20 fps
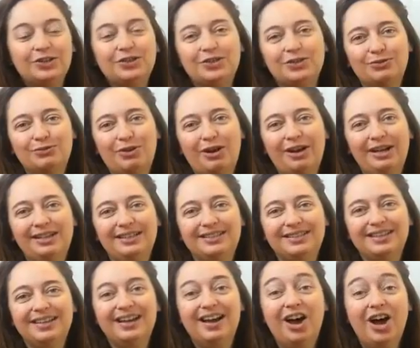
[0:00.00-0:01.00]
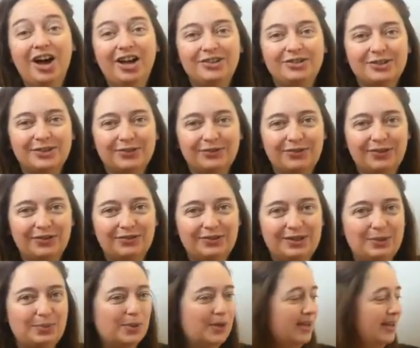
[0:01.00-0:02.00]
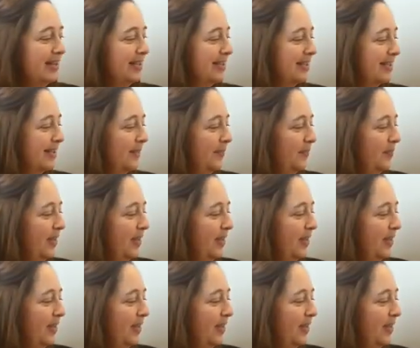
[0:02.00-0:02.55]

to write 150 words.